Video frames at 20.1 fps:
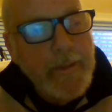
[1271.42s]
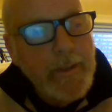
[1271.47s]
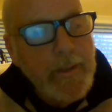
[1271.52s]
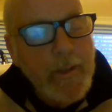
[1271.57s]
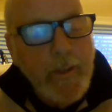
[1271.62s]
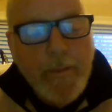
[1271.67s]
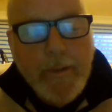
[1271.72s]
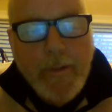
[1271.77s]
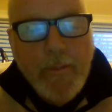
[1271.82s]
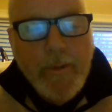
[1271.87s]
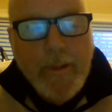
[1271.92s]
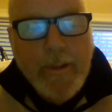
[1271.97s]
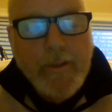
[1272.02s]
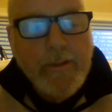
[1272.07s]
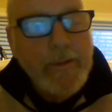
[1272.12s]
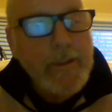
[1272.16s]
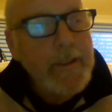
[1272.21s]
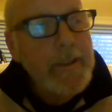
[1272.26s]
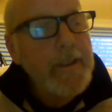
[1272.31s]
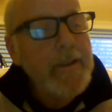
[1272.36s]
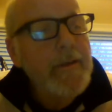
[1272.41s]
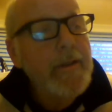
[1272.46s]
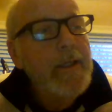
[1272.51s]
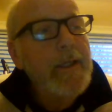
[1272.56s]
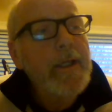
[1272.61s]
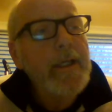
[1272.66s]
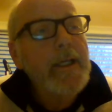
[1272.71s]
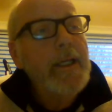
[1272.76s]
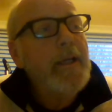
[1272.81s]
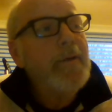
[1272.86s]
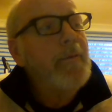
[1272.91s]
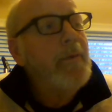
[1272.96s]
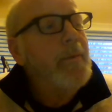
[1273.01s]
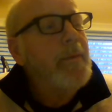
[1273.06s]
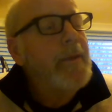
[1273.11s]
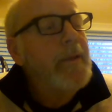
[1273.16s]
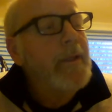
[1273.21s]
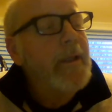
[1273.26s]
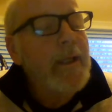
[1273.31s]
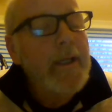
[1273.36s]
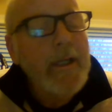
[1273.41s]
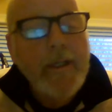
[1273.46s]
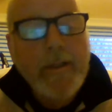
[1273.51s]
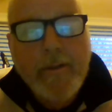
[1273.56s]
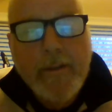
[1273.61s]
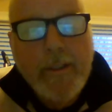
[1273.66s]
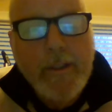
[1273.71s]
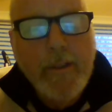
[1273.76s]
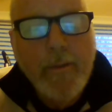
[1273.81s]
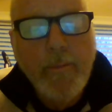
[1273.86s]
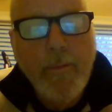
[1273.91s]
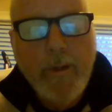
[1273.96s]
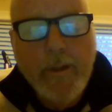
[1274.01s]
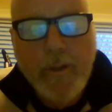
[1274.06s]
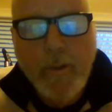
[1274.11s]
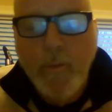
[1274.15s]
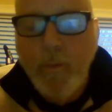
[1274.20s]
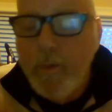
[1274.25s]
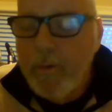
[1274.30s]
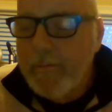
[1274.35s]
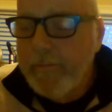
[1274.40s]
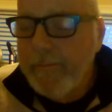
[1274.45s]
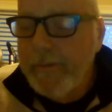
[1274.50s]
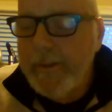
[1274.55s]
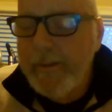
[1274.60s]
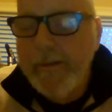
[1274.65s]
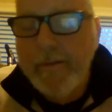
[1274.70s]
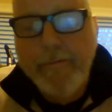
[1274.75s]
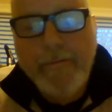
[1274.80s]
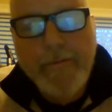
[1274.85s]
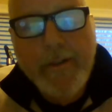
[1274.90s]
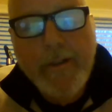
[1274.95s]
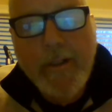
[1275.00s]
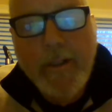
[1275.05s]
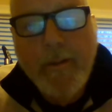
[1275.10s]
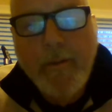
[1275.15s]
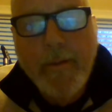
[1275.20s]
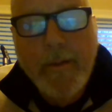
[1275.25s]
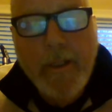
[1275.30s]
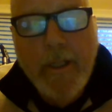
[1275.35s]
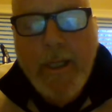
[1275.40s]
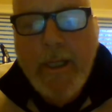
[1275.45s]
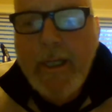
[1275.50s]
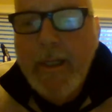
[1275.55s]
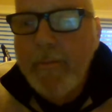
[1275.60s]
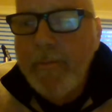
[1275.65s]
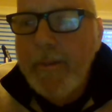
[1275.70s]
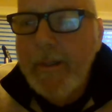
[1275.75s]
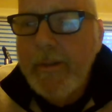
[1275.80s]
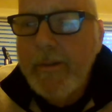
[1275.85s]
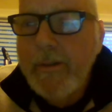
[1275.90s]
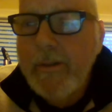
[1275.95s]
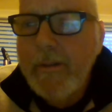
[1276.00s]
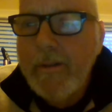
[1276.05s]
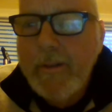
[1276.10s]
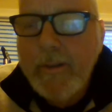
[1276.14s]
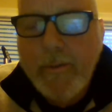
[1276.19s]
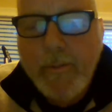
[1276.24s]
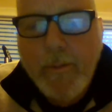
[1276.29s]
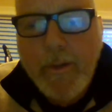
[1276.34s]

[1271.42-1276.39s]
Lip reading: Nobody wants to hear that. Everybody, like I said, you want the warm, fuzzy feeling messages.